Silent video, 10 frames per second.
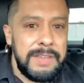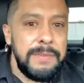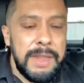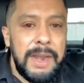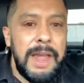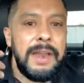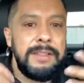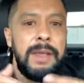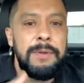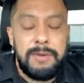the same that a lot
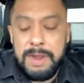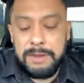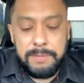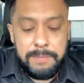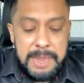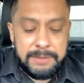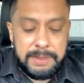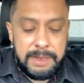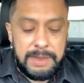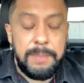of
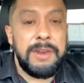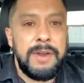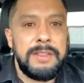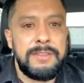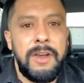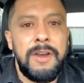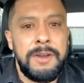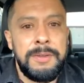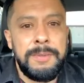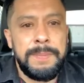Mexican Democrats
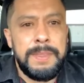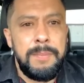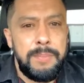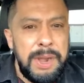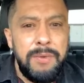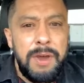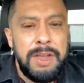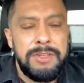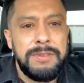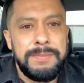are.
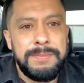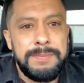Brainwash.